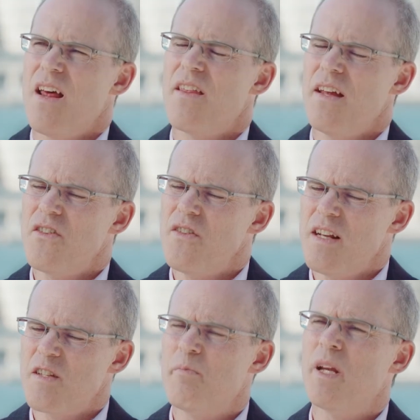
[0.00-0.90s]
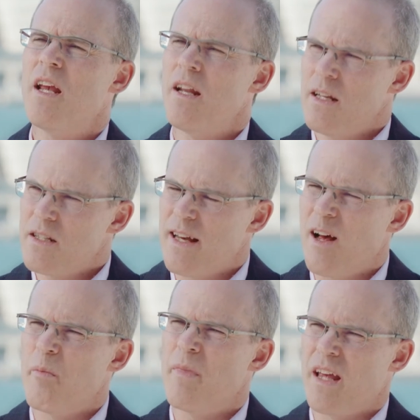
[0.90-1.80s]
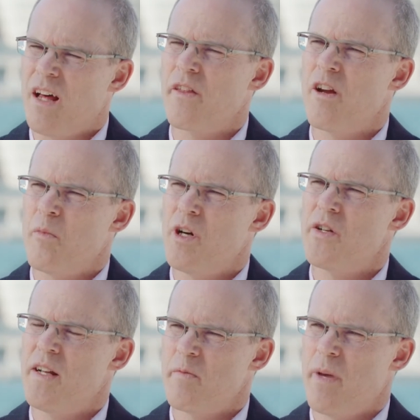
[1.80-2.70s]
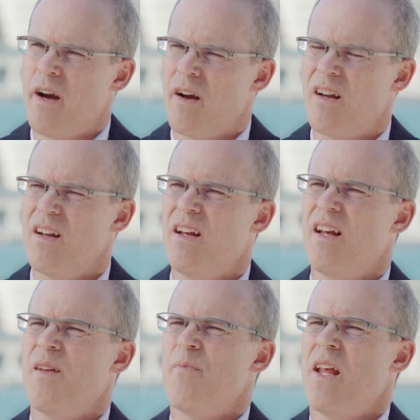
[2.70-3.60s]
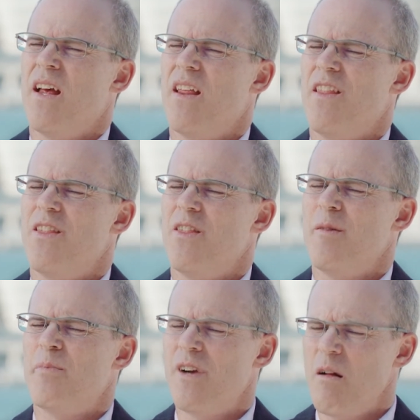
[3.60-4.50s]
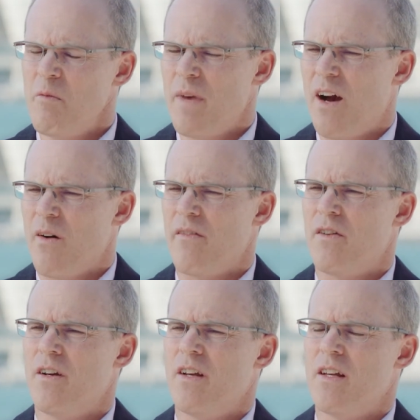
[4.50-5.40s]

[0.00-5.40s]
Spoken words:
The internet is beginning to help make healthcare more transparent. The problem, however,